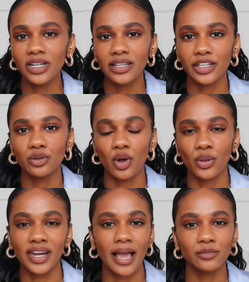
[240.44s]
want to let you
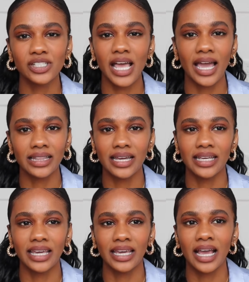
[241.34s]
know that I'm just
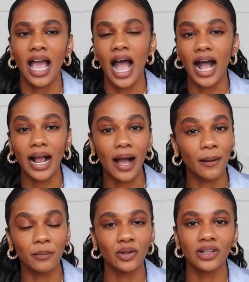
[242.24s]
highlighting a
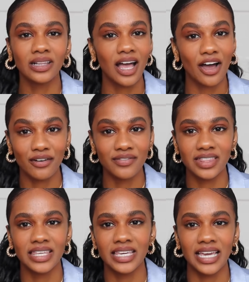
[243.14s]
couple of
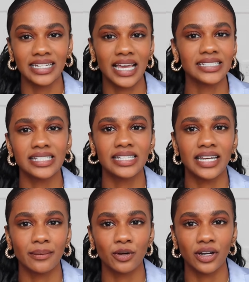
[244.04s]
the 19
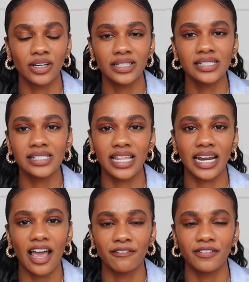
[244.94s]
neighborhoods
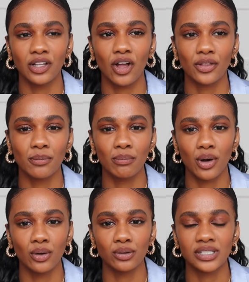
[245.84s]
that I feel are the
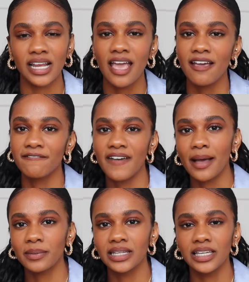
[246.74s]
most
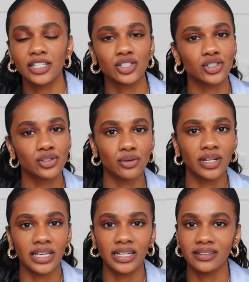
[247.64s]
family,
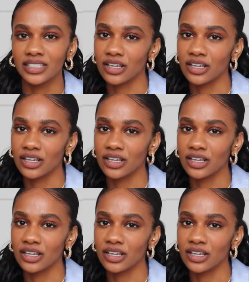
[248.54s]
student,